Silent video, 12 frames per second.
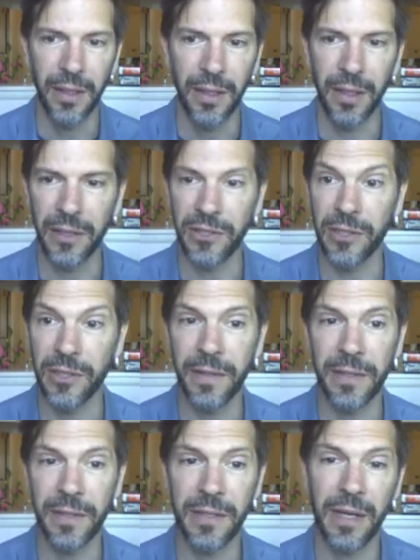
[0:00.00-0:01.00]

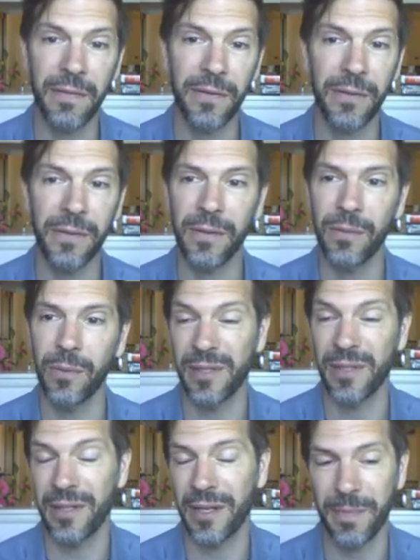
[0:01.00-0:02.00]
Significance level was
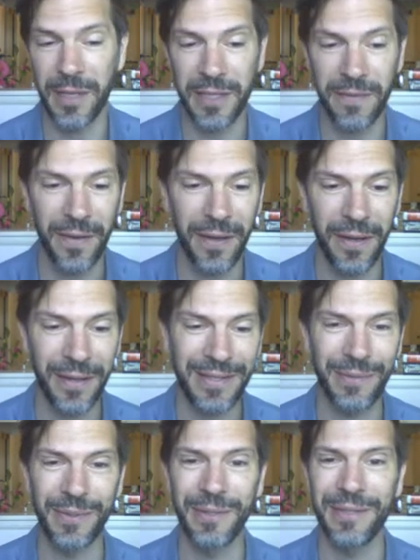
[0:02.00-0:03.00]
not specified, so
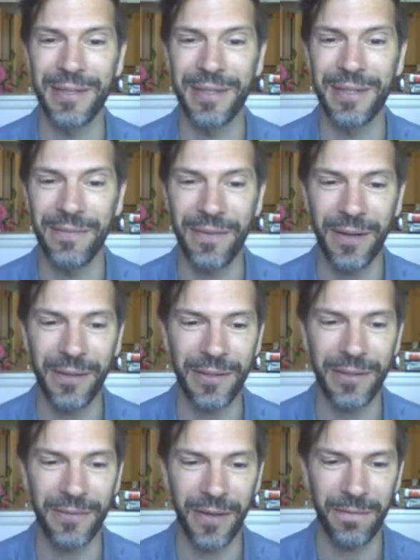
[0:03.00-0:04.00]
we use the default
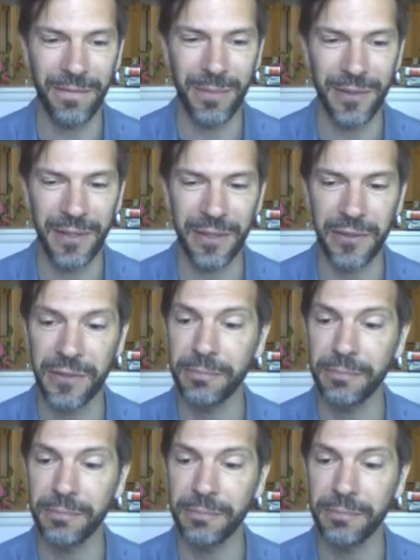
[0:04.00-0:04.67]
of 5%.